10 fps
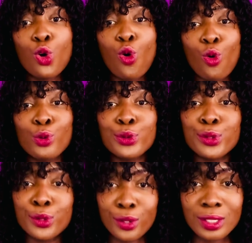or
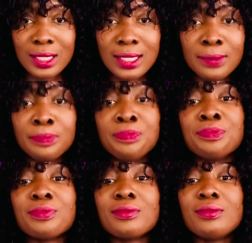not.
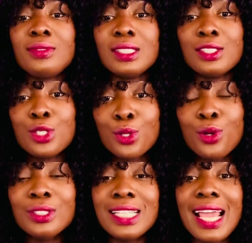
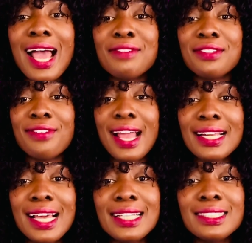So they have
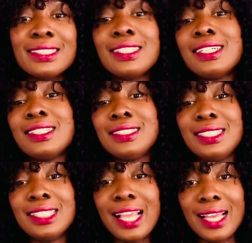divided
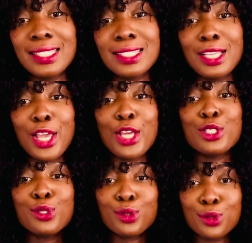the test
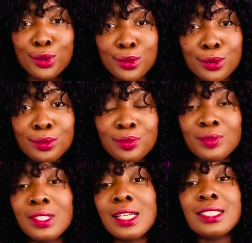into 2,
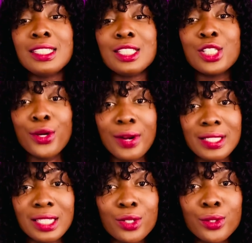the
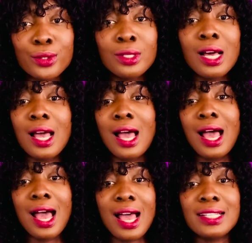theoretical
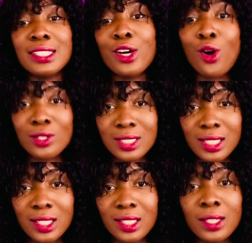and the
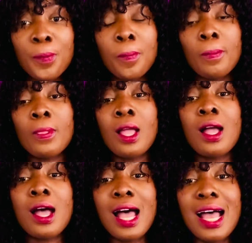husky.
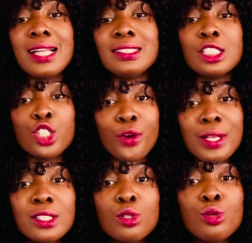and the
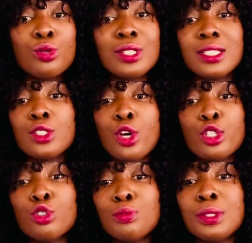theoretical is going to be